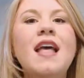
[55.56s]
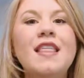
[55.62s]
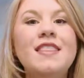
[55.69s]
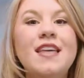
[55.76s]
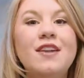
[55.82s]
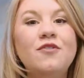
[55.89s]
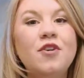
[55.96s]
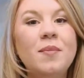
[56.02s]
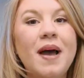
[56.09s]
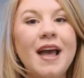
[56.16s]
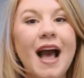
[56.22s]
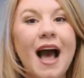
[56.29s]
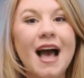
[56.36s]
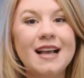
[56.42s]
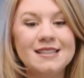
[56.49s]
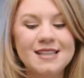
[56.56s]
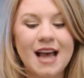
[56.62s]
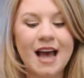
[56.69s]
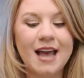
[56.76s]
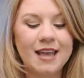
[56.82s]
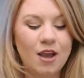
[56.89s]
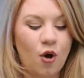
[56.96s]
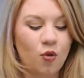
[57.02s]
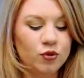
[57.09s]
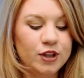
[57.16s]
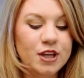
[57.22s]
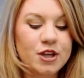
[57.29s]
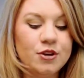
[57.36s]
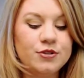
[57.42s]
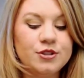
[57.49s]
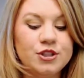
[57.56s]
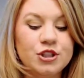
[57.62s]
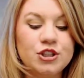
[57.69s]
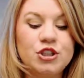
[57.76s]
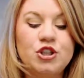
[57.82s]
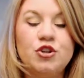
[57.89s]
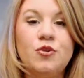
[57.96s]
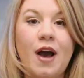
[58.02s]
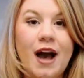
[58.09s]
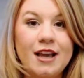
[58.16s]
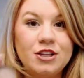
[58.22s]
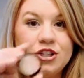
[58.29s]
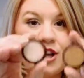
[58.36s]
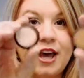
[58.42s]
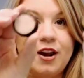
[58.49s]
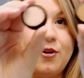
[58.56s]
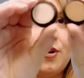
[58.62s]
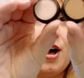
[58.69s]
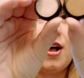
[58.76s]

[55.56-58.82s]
Then for my eyes, I only used two eyeshadow